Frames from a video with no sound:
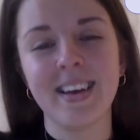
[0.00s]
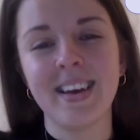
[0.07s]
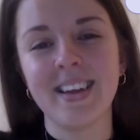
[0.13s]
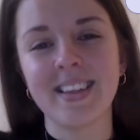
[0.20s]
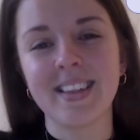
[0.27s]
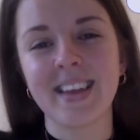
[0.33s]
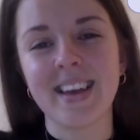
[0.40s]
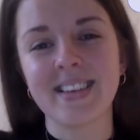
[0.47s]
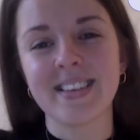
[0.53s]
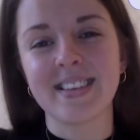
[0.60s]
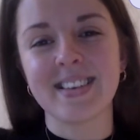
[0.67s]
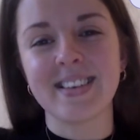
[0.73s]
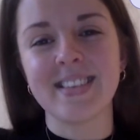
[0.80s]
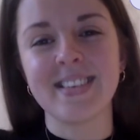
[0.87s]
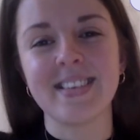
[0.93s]
Healthcare
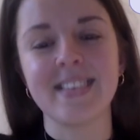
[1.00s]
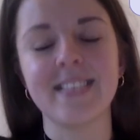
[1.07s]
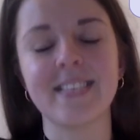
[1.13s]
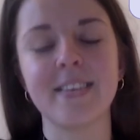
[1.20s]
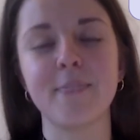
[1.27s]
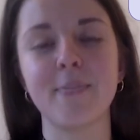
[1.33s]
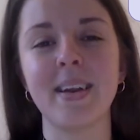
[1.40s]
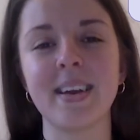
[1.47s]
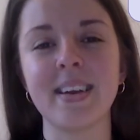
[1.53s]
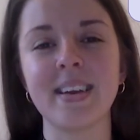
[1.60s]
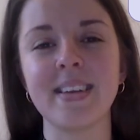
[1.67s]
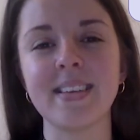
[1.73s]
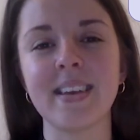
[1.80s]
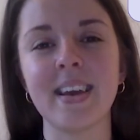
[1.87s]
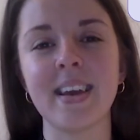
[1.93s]
scientists have played